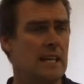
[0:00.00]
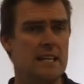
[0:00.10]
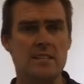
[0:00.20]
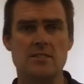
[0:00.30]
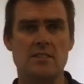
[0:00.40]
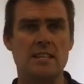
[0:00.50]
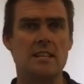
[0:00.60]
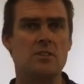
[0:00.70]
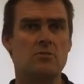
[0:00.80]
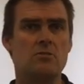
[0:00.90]
is
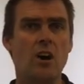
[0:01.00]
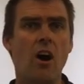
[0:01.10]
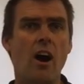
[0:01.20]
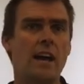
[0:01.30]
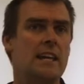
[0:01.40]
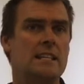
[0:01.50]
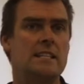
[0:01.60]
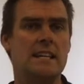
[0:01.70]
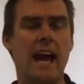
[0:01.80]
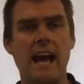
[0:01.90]
the dying and
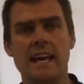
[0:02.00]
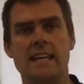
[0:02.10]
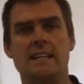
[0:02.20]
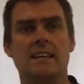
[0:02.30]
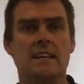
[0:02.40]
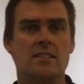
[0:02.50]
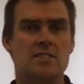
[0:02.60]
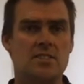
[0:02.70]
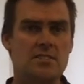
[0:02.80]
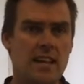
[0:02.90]
decaying
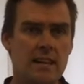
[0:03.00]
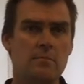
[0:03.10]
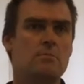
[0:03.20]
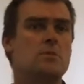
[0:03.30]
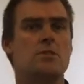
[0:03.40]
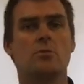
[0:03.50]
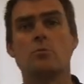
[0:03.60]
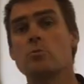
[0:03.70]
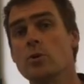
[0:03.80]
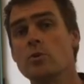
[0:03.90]
stems, the
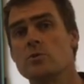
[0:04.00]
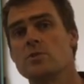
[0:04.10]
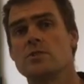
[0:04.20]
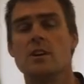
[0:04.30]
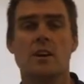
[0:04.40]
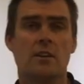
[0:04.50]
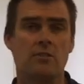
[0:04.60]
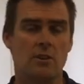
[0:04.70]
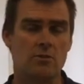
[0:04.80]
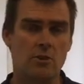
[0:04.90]
roots,
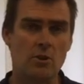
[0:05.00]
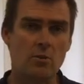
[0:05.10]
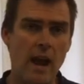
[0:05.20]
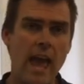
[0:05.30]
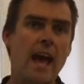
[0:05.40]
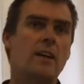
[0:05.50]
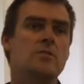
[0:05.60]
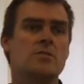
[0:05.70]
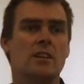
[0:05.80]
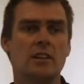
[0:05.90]
the
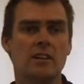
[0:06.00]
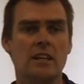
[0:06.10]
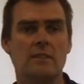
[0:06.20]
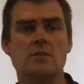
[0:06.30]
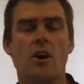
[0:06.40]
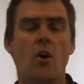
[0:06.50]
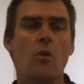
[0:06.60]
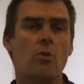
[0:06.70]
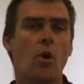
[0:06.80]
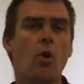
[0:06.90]
crowns, the leaves,
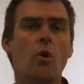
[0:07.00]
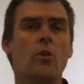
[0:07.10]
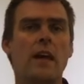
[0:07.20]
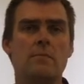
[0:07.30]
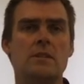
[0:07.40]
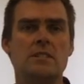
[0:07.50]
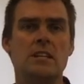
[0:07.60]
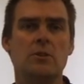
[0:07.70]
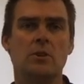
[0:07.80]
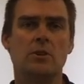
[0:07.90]
all that
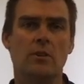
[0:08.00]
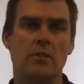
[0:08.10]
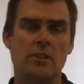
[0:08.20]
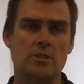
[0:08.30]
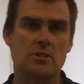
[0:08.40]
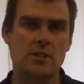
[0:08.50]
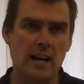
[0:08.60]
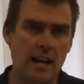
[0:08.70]
material that